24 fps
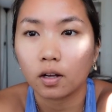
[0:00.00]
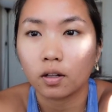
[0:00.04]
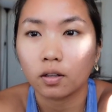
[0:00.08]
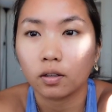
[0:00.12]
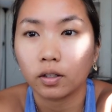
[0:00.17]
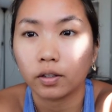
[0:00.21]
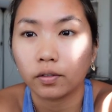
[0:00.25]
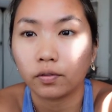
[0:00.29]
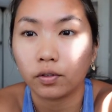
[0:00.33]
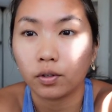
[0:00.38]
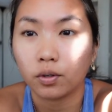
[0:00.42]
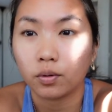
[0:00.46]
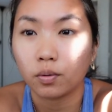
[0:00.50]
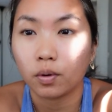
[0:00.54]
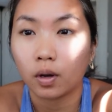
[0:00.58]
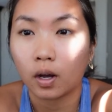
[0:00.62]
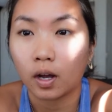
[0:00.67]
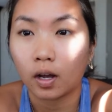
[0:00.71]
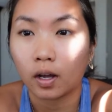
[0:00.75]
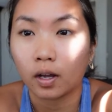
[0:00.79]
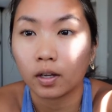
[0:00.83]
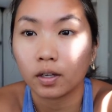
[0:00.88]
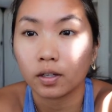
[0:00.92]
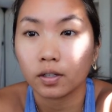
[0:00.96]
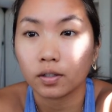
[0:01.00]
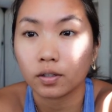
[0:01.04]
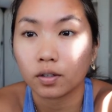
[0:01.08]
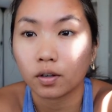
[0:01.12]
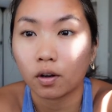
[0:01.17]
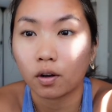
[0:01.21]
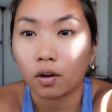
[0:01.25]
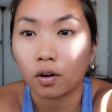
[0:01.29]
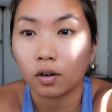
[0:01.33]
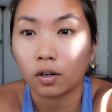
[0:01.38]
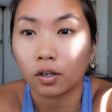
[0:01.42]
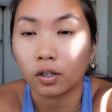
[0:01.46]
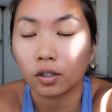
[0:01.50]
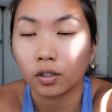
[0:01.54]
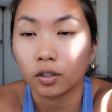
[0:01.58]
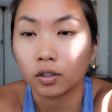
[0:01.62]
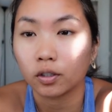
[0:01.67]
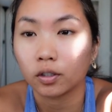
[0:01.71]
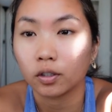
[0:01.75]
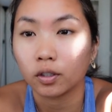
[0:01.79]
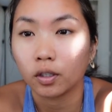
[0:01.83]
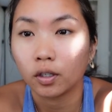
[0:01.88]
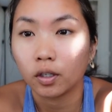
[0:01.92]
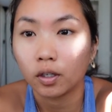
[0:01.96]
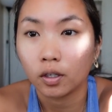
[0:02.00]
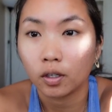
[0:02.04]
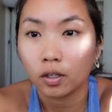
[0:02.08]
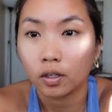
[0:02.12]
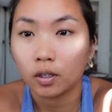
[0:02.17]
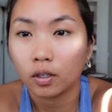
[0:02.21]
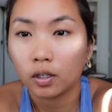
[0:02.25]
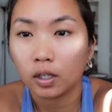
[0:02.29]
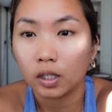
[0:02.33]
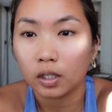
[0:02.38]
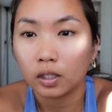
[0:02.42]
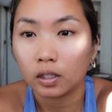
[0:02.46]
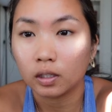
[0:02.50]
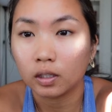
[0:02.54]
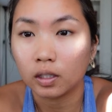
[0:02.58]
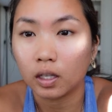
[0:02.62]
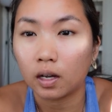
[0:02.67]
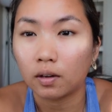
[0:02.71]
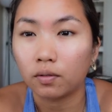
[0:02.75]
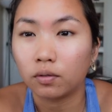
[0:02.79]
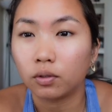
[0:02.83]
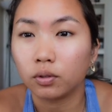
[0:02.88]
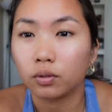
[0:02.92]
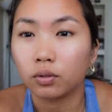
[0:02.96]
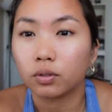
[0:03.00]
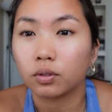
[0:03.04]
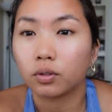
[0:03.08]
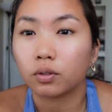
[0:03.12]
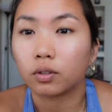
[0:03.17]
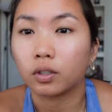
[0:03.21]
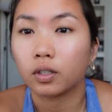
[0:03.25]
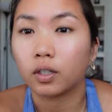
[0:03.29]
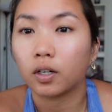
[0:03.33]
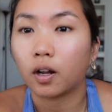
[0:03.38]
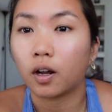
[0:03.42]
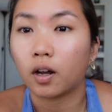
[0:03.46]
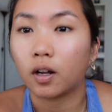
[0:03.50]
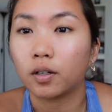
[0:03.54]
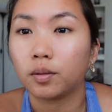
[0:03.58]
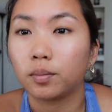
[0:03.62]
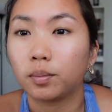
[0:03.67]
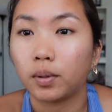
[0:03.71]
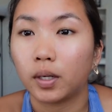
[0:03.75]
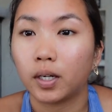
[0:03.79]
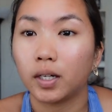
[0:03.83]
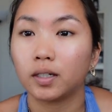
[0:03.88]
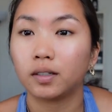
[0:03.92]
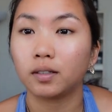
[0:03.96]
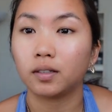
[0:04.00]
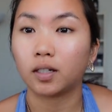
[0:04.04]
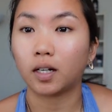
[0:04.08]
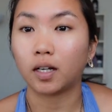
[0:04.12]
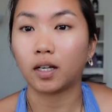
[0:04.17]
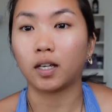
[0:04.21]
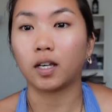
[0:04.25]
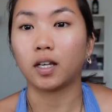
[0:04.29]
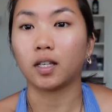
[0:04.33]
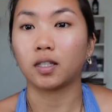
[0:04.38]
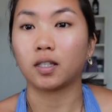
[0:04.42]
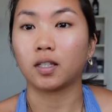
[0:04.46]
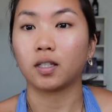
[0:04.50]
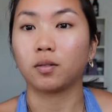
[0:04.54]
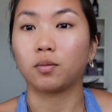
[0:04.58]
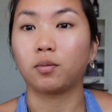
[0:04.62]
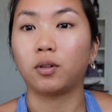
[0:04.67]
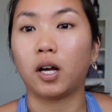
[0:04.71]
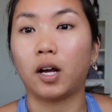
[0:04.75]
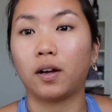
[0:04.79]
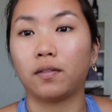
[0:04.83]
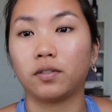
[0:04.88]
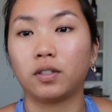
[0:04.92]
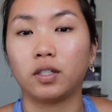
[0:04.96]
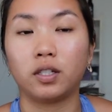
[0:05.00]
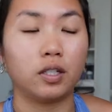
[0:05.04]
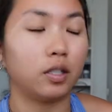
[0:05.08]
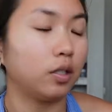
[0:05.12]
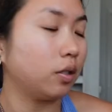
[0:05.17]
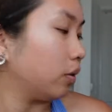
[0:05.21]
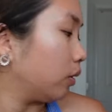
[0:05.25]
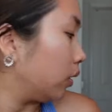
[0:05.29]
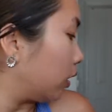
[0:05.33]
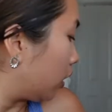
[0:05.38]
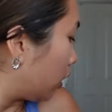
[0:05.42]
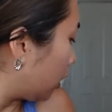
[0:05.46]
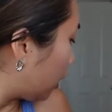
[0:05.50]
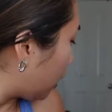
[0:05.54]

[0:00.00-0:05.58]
tell if you guys are leveled or not, but I guess this will have to do.